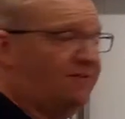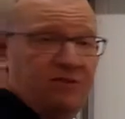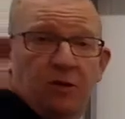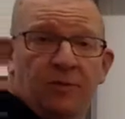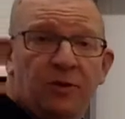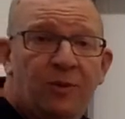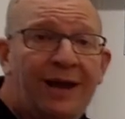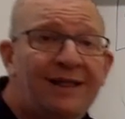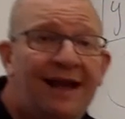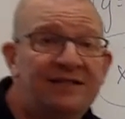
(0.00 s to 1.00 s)
the slope of the
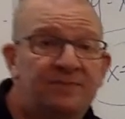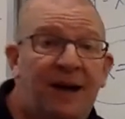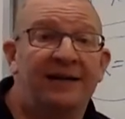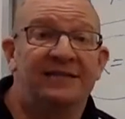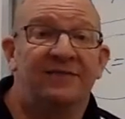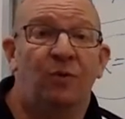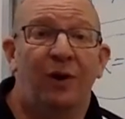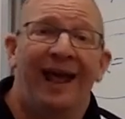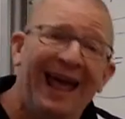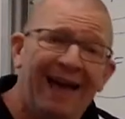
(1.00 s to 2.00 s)
red line is positive
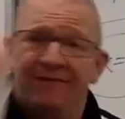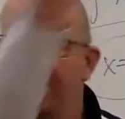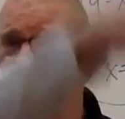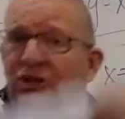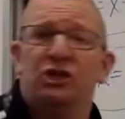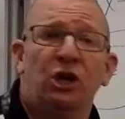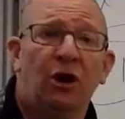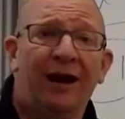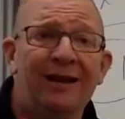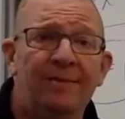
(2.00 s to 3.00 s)
1/2. Sure,
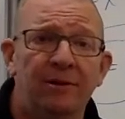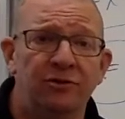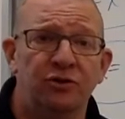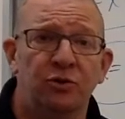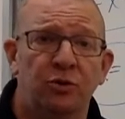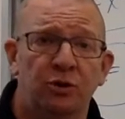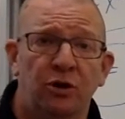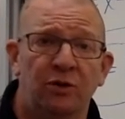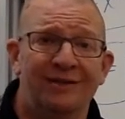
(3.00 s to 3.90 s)
any middle schooler knows